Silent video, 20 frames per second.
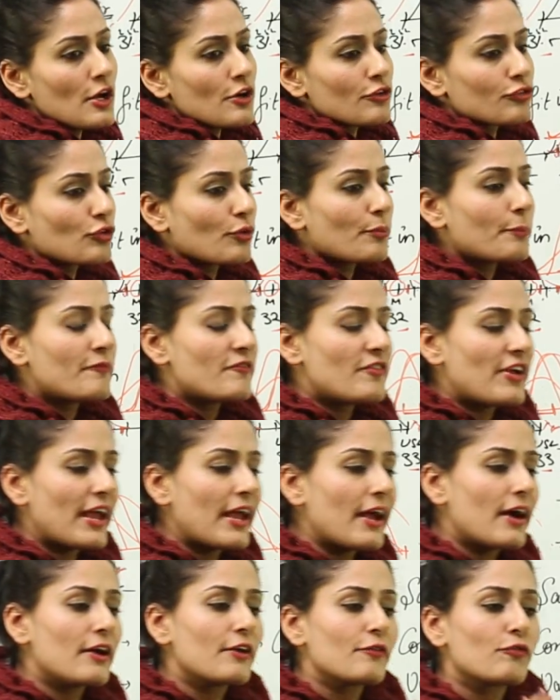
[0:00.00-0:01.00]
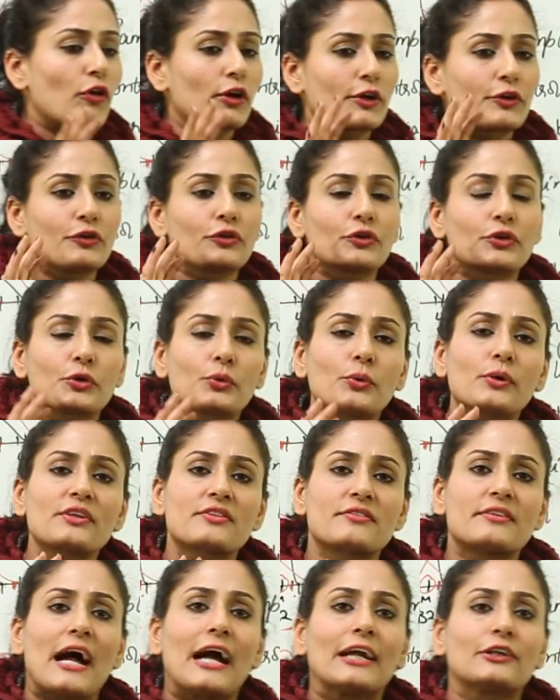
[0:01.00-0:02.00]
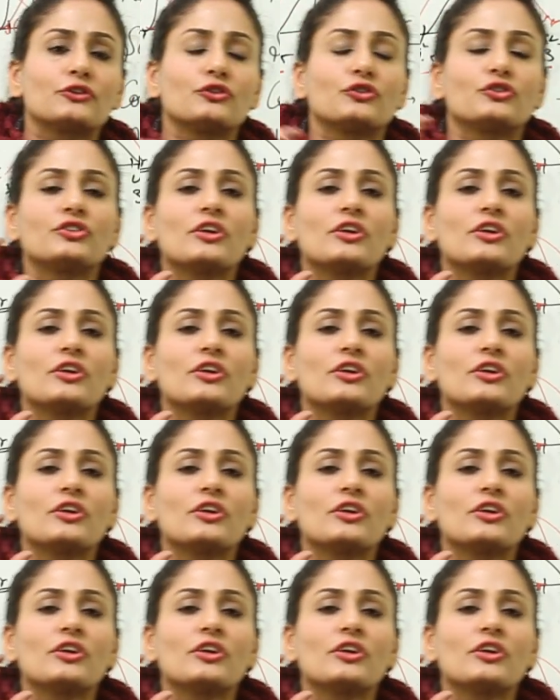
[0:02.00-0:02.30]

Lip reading: So here what you do is that you